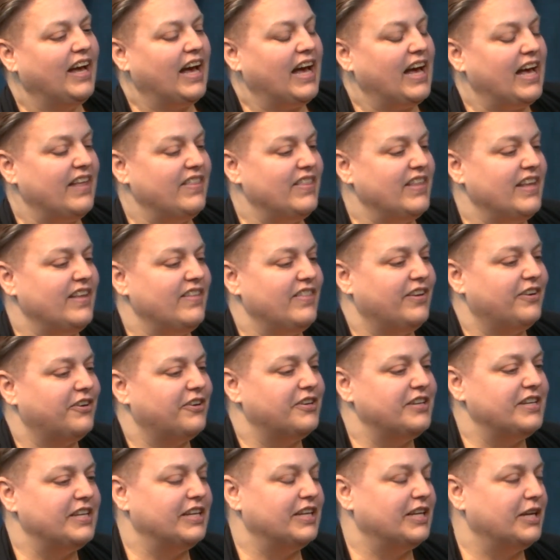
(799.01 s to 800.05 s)
And then the
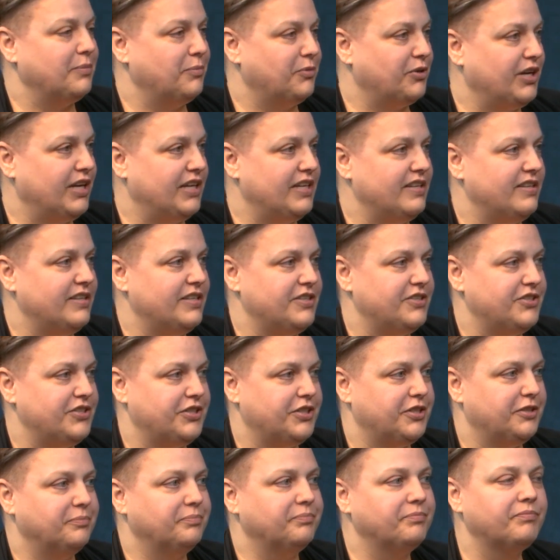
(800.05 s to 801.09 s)
earned income credit this
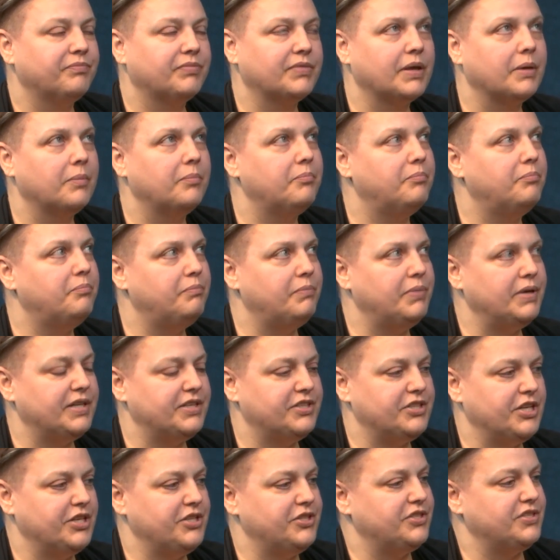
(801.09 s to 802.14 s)
year, big
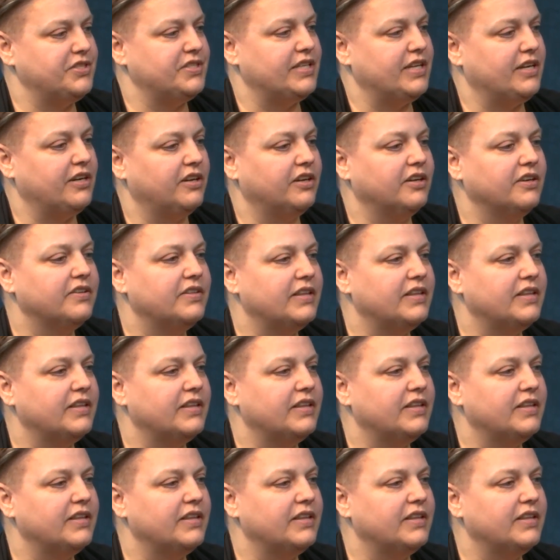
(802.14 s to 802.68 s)
changes there.